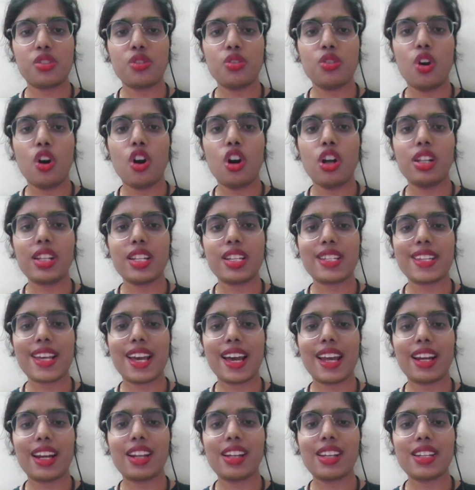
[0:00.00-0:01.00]
do all this
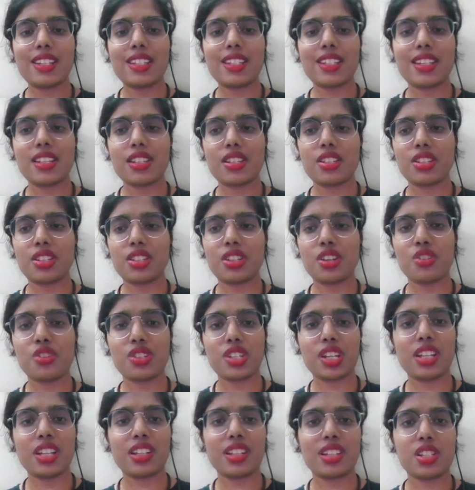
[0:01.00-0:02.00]
analysis
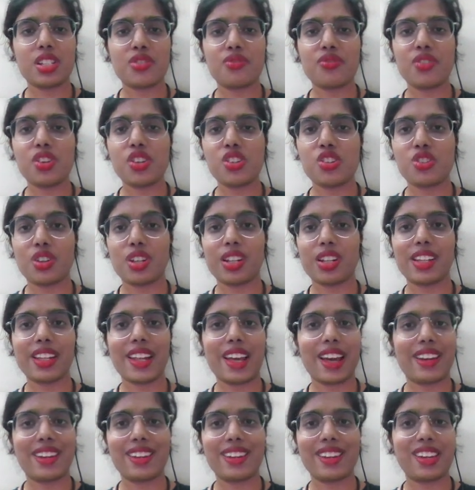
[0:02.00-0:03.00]
using this visual,
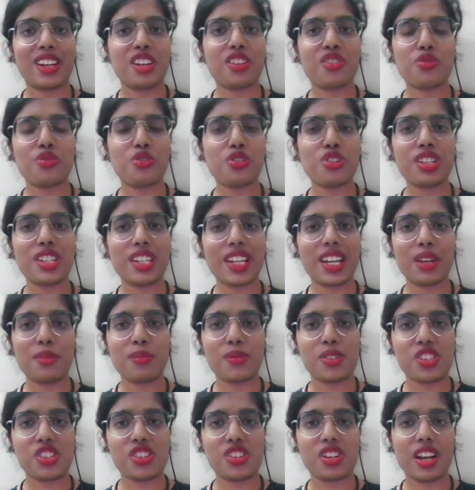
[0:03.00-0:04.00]
then it won't take
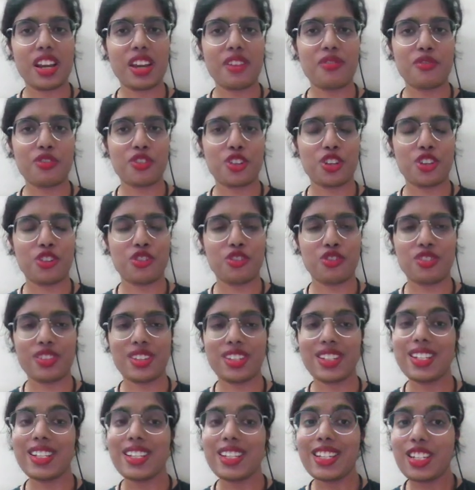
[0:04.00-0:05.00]
much time for you.
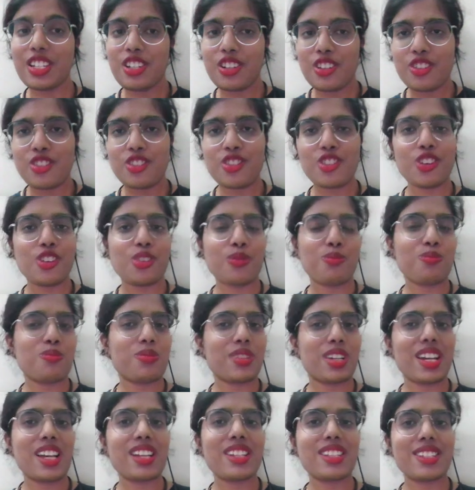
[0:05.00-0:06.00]
So
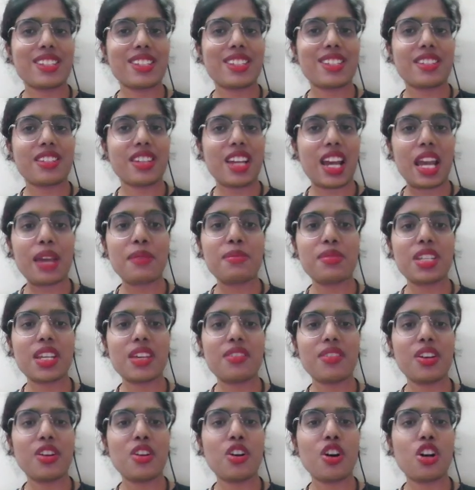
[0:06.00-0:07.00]
it's time
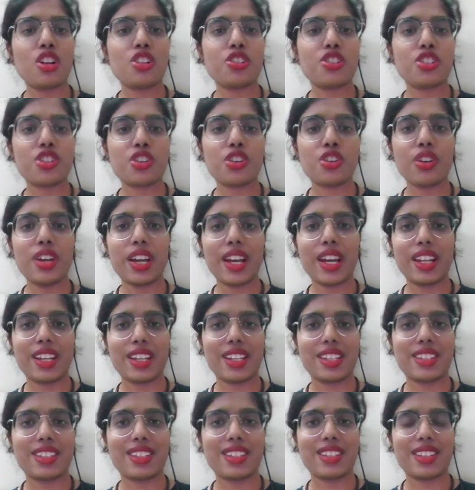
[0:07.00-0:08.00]
saving also,
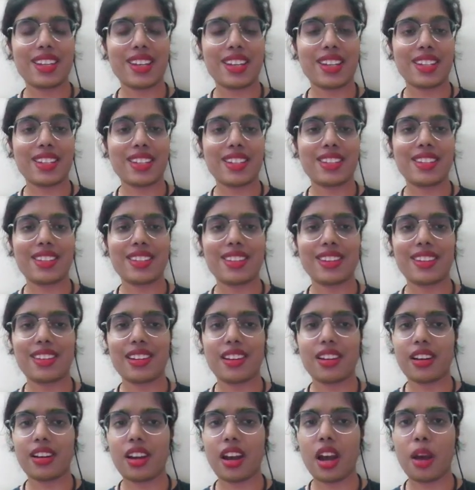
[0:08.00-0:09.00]
and it's
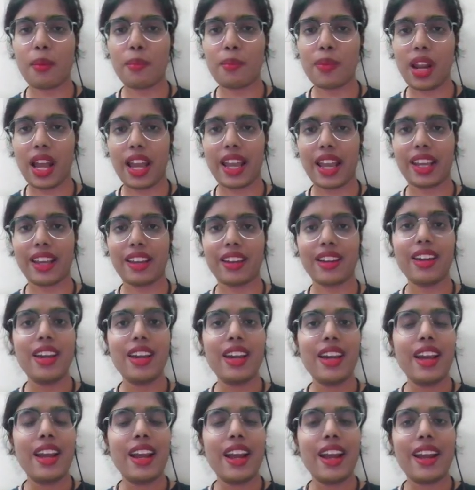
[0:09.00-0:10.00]
applying
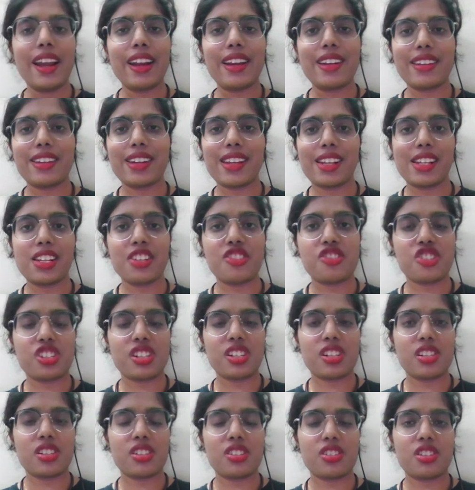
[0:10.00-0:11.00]

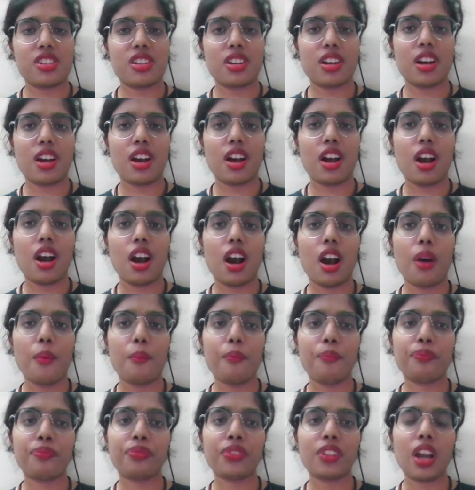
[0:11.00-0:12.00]
intelligent
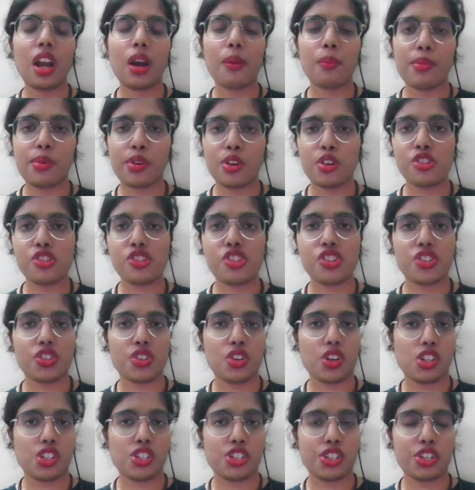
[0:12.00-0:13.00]

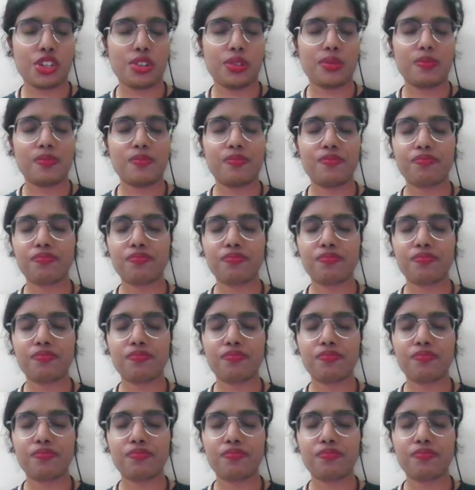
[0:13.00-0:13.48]
approaches also.